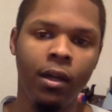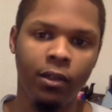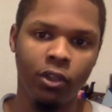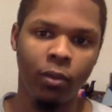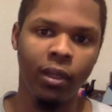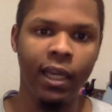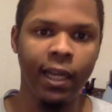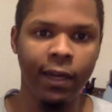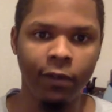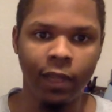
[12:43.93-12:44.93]
to really get
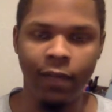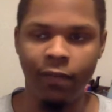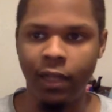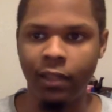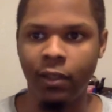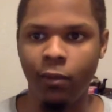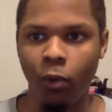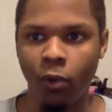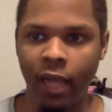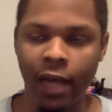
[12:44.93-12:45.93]
everything fixed and
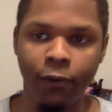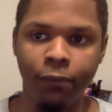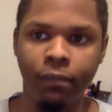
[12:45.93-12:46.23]
worked out.